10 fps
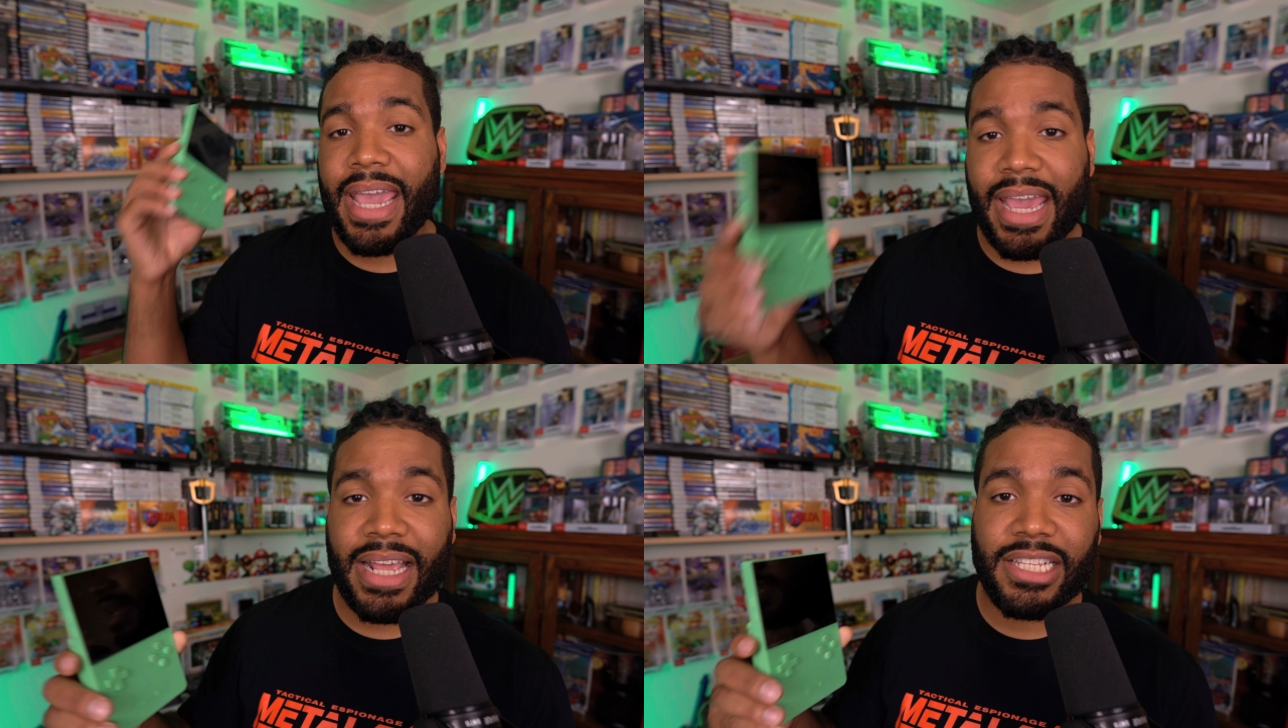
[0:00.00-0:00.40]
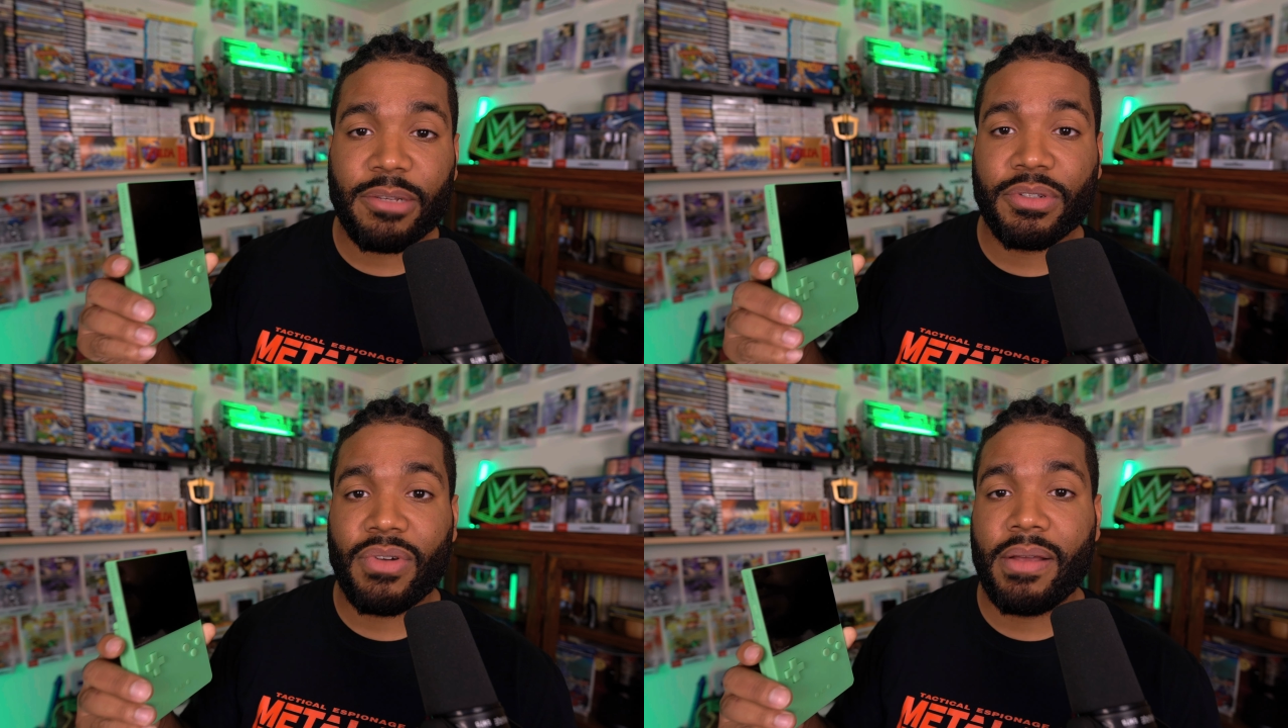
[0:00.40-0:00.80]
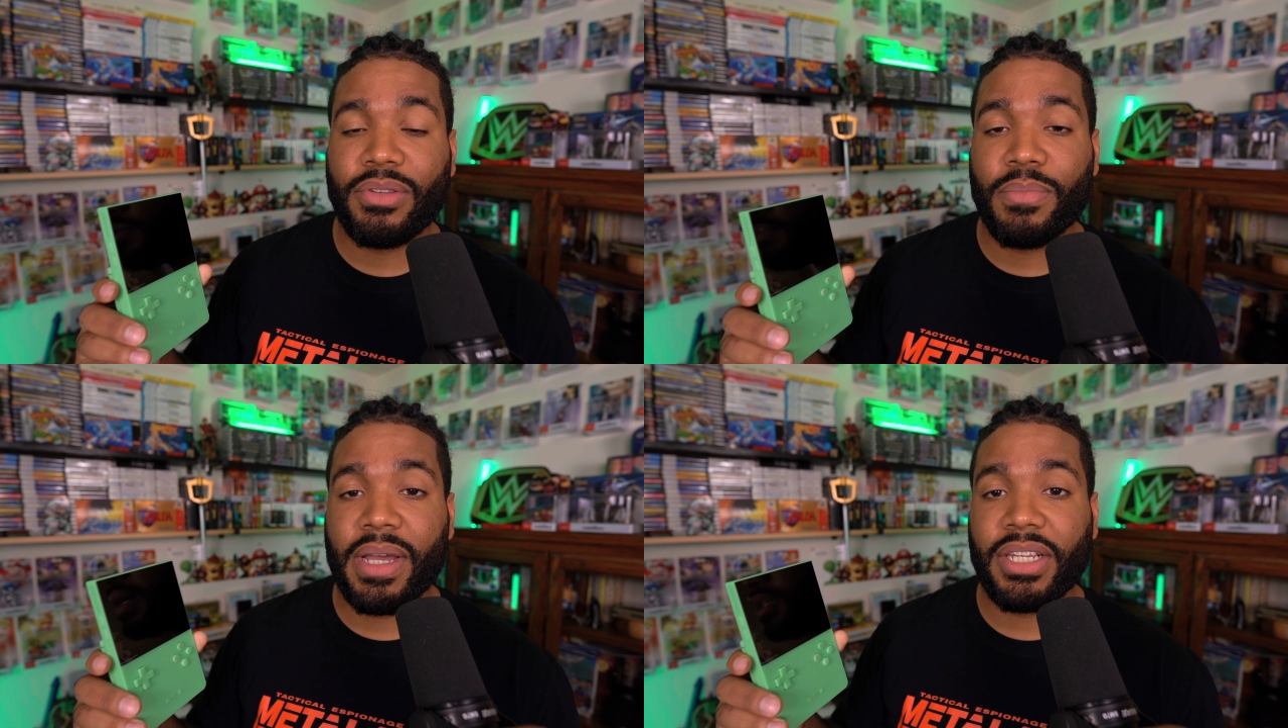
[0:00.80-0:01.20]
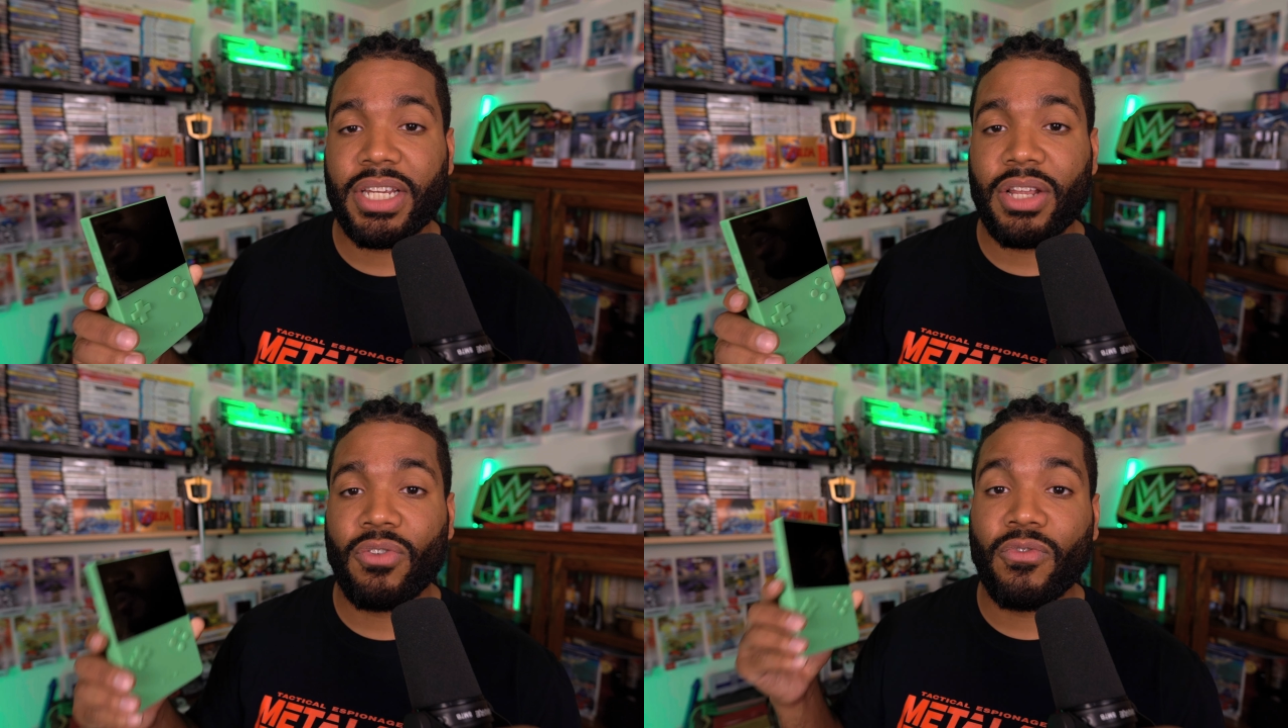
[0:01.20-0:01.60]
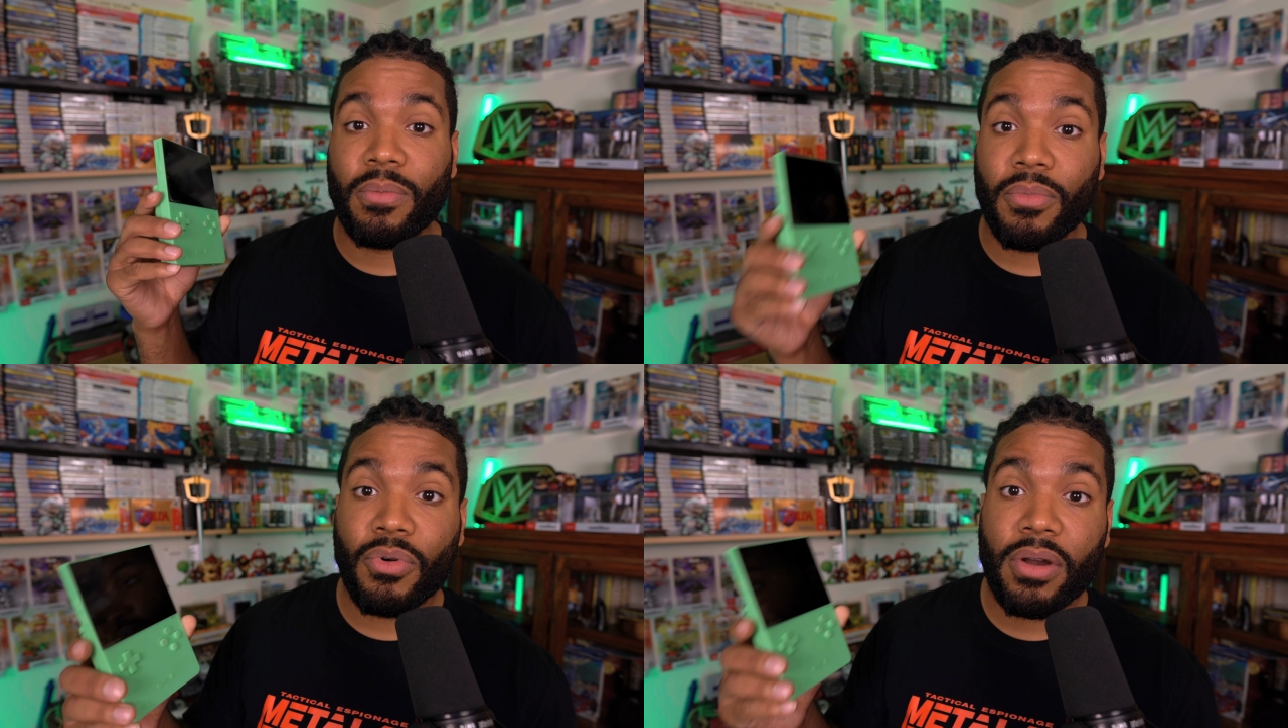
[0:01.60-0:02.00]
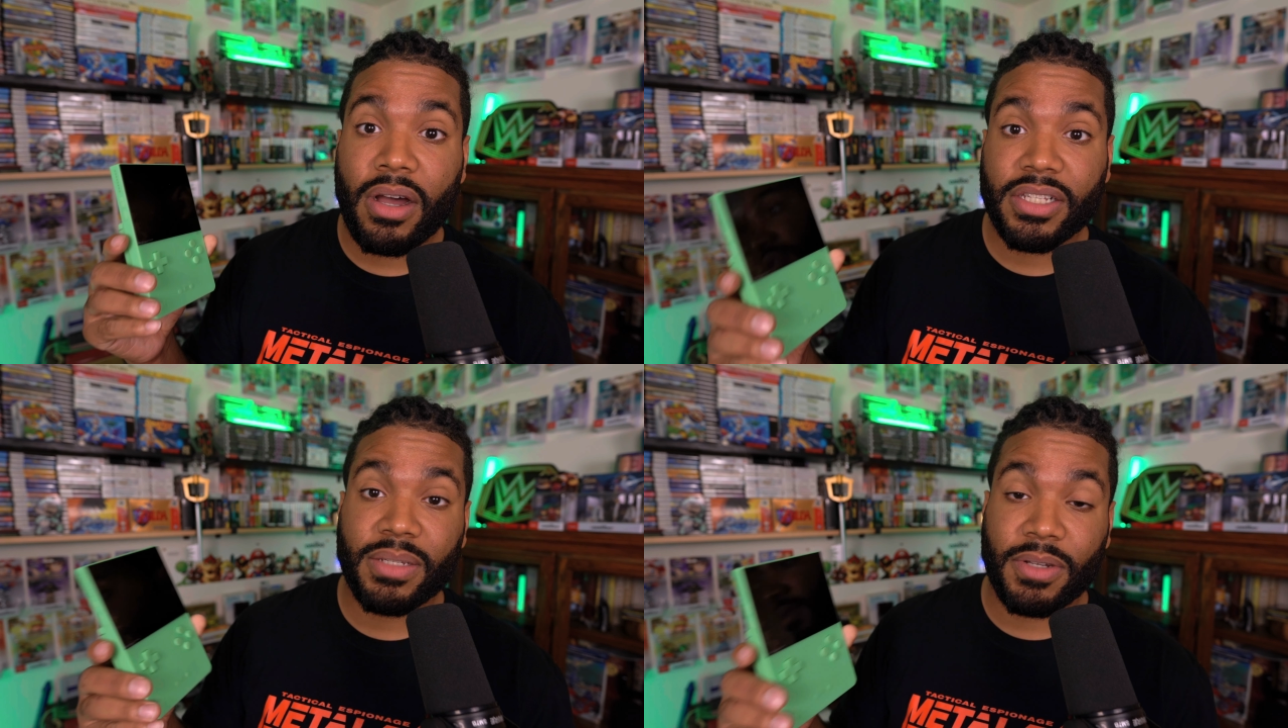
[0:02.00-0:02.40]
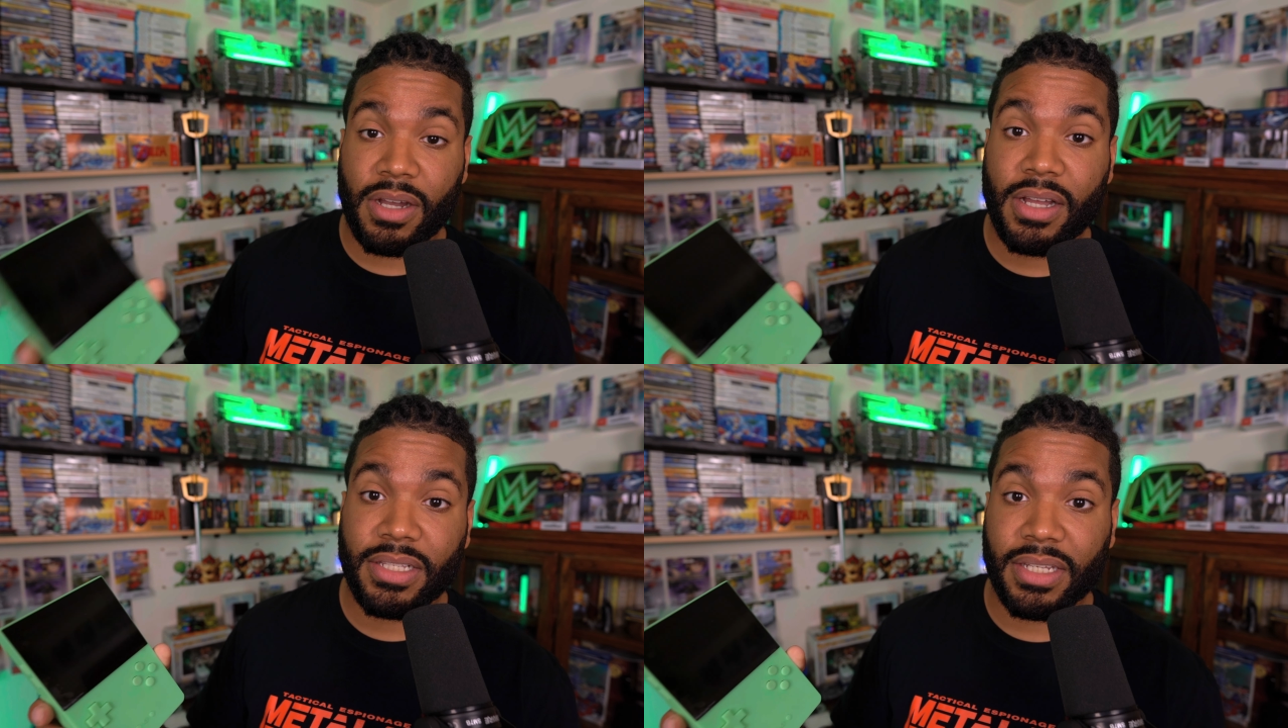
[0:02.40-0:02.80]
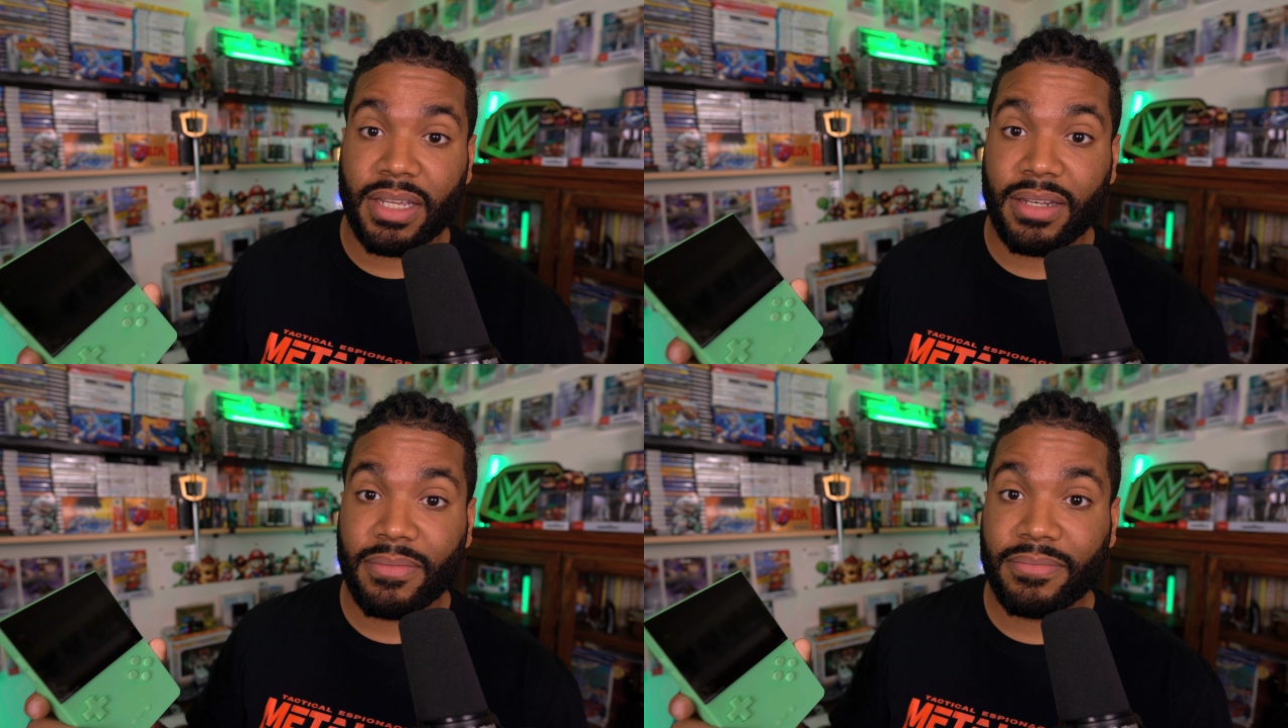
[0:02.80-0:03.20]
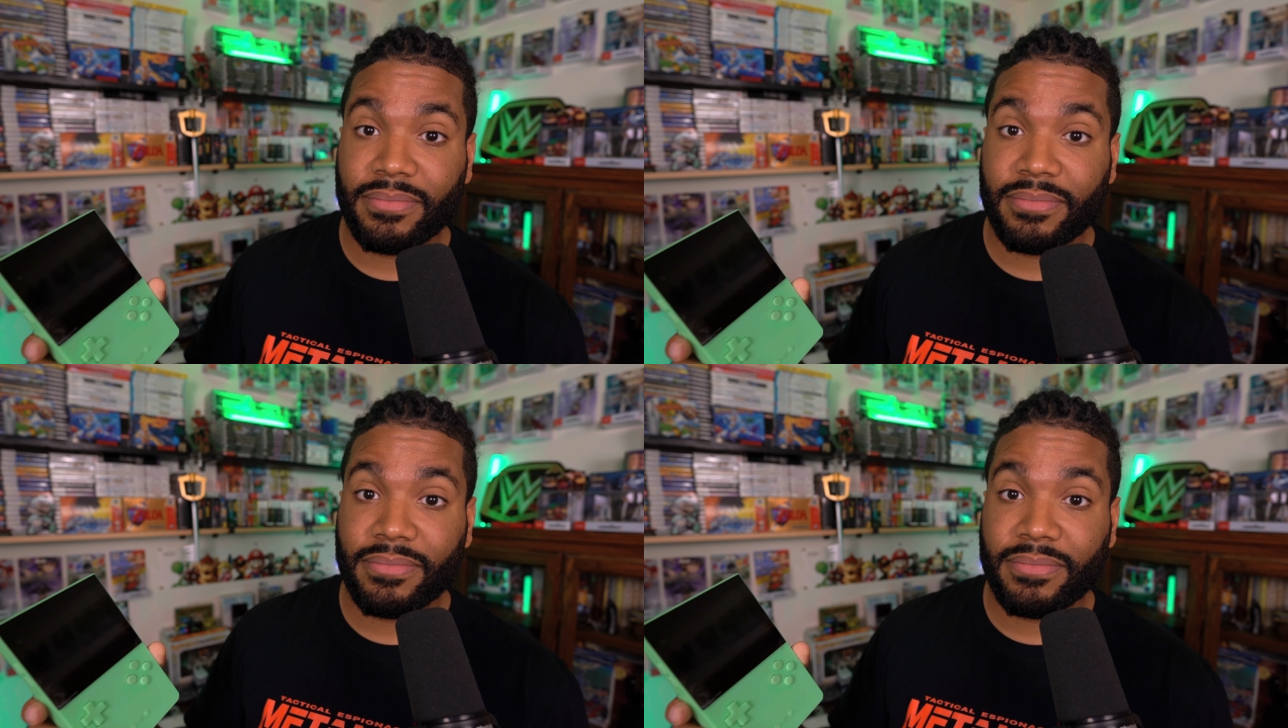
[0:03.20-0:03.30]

and subscribe to my channel for more awesome content